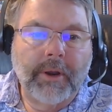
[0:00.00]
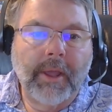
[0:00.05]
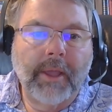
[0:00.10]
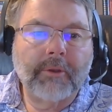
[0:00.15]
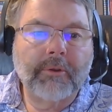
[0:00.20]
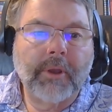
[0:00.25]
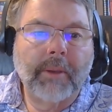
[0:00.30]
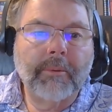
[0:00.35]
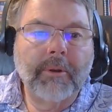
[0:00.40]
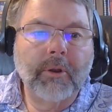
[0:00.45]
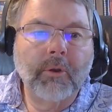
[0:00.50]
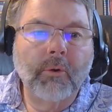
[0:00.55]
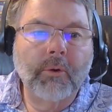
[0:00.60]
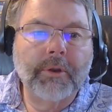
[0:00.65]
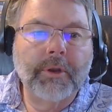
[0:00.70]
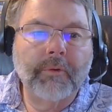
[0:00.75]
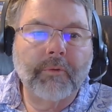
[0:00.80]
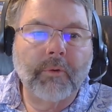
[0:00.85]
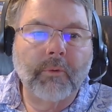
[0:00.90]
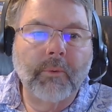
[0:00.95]
Actually, I'm going to go a
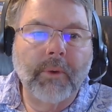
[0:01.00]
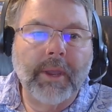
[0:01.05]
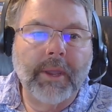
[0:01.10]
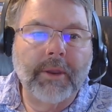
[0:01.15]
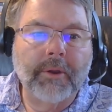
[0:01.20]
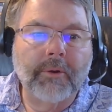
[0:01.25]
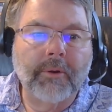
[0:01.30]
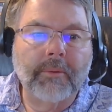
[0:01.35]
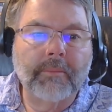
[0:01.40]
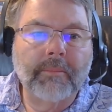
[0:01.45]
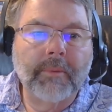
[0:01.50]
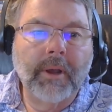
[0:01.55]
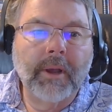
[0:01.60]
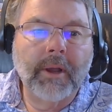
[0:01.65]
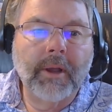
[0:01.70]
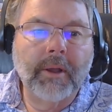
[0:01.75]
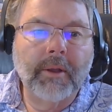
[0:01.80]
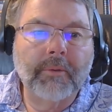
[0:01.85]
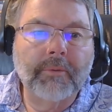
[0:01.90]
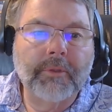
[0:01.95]
different way here
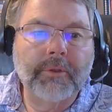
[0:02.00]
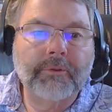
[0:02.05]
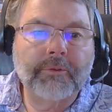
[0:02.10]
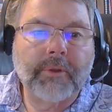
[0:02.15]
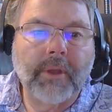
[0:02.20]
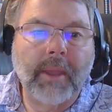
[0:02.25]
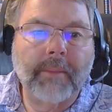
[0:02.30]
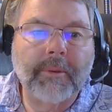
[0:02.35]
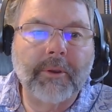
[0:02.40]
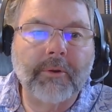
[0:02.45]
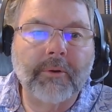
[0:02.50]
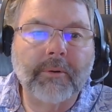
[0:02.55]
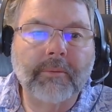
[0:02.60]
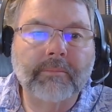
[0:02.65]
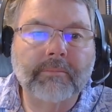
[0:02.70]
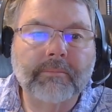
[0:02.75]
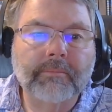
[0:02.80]
this time here.